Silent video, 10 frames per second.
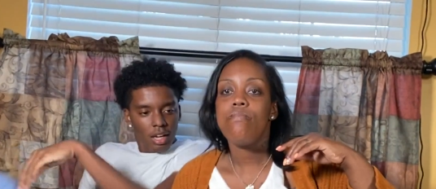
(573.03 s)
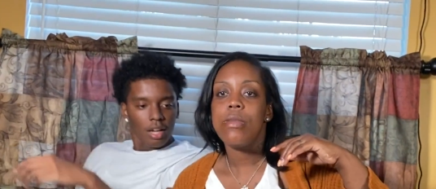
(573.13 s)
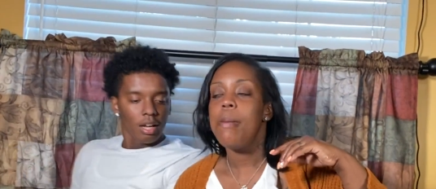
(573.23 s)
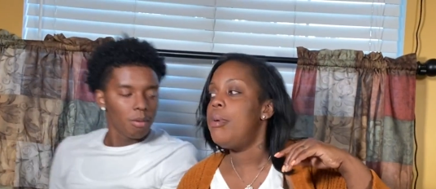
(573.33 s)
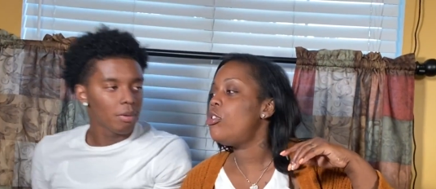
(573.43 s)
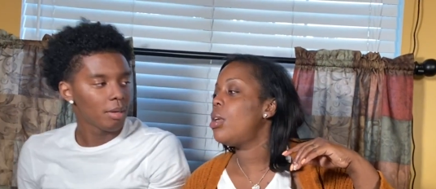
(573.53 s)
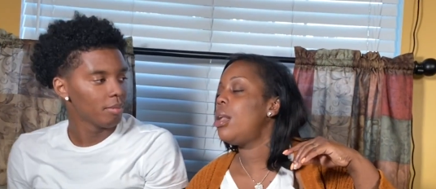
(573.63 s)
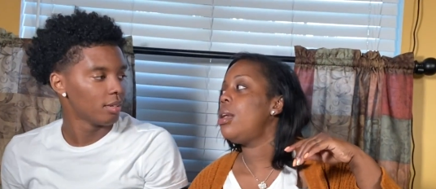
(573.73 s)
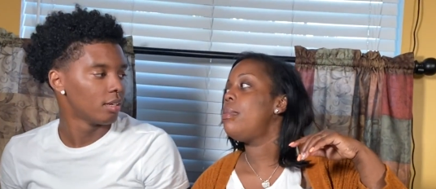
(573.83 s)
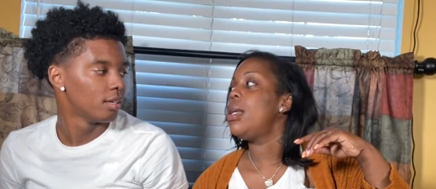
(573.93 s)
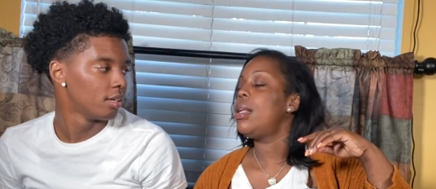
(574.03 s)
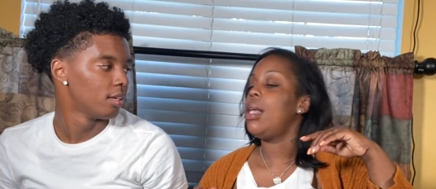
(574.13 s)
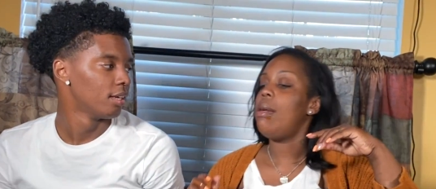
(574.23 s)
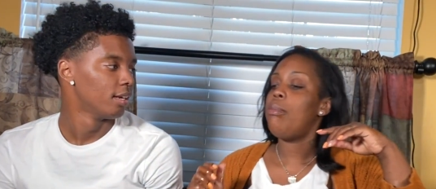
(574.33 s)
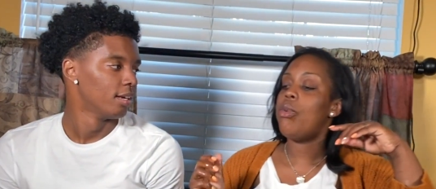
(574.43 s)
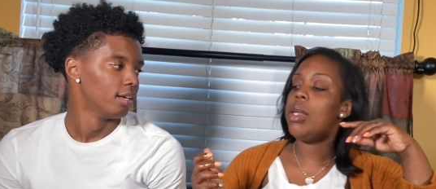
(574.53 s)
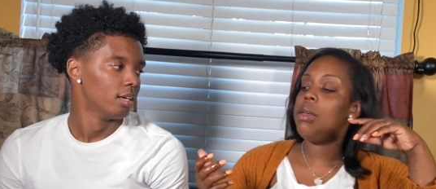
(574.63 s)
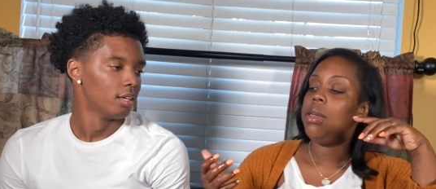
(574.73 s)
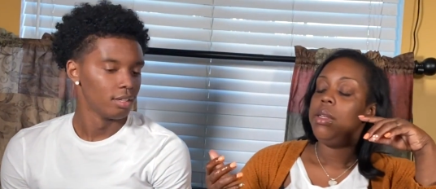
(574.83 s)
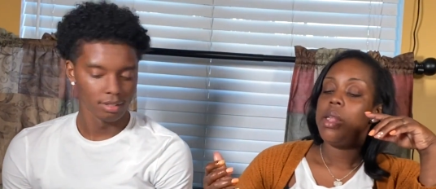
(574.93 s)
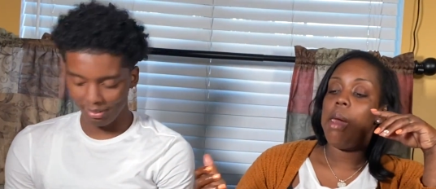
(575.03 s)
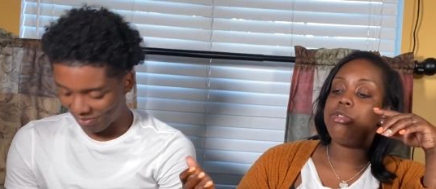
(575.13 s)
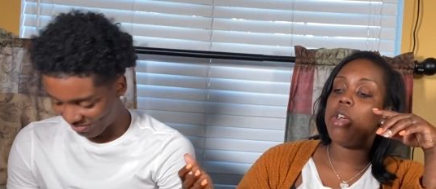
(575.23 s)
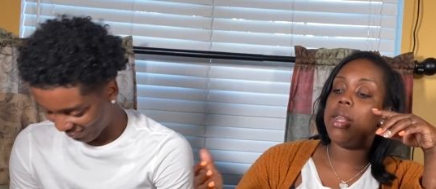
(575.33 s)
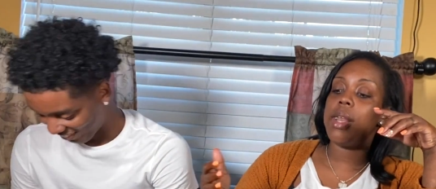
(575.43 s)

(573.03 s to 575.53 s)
Speaker 1: You should let them leg down, boy. I'm trying to